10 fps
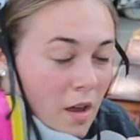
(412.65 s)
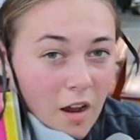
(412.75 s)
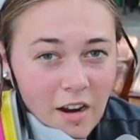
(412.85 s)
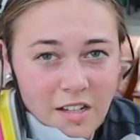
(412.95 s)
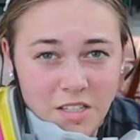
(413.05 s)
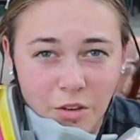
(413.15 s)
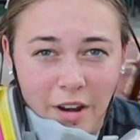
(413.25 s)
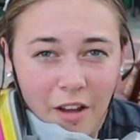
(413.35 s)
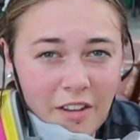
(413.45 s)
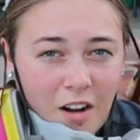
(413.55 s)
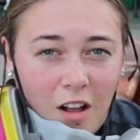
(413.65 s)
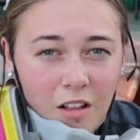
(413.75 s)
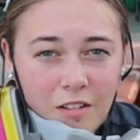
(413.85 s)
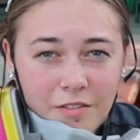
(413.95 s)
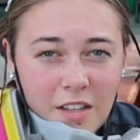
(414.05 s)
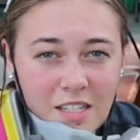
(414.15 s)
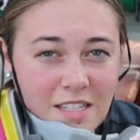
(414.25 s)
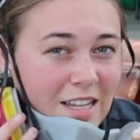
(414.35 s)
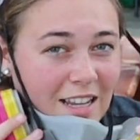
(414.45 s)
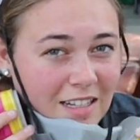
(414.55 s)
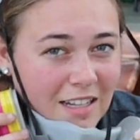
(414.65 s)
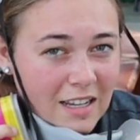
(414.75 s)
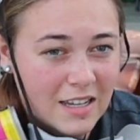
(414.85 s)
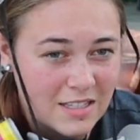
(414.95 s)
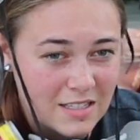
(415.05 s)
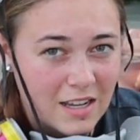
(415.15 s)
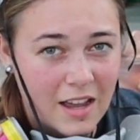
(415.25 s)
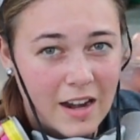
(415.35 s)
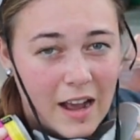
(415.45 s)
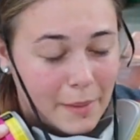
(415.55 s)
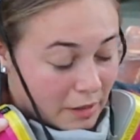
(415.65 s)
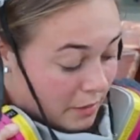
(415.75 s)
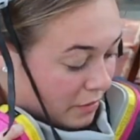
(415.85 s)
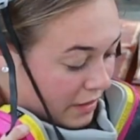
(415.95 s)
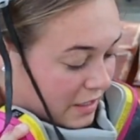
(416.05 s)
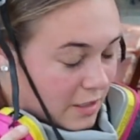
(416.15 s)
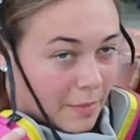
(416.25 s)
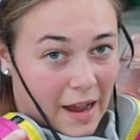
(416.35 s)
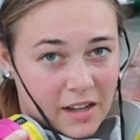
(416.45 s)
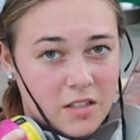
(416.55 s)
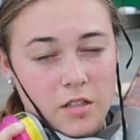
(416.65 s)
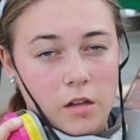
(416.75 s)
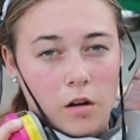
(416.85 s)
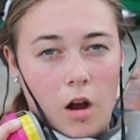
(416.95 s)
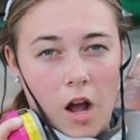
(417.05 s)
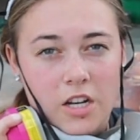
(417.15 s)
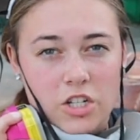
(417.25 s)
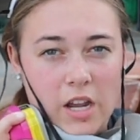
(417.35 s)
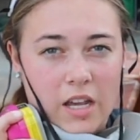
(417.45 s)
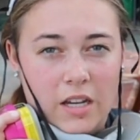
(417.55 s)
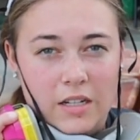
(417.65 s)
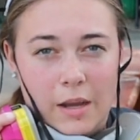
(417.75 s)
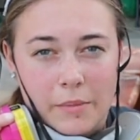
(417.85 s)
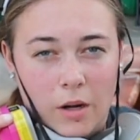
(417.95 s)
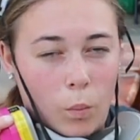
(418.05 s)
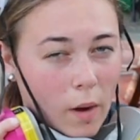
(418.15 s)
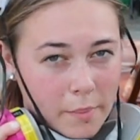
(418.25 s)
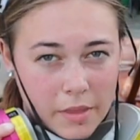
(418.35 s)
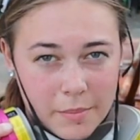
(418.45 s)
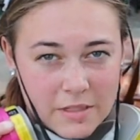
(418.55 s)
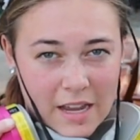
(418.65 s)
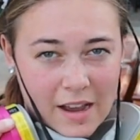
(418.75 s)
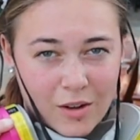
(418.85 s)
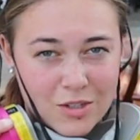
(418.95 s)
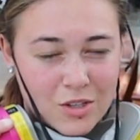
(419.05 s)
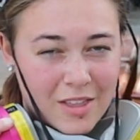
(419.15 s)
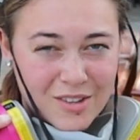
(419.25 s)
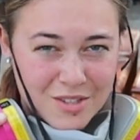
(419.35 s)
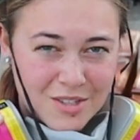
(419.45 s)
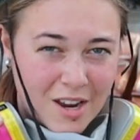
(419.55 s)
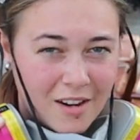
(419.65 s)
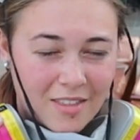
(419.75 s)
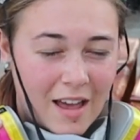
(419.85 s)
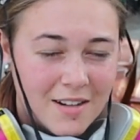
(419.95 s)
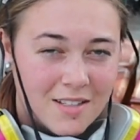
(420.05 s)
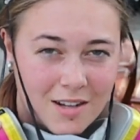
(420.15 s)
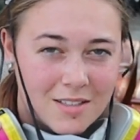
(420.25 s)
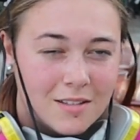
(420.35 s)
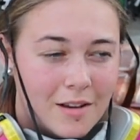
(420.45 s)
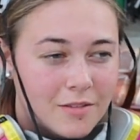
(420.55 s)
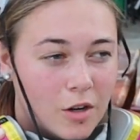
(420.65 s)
Alright, so now that all of the sanding is done, I'm going to bring these back into the garage and I'm going to wipe them down so that there's none of that dust left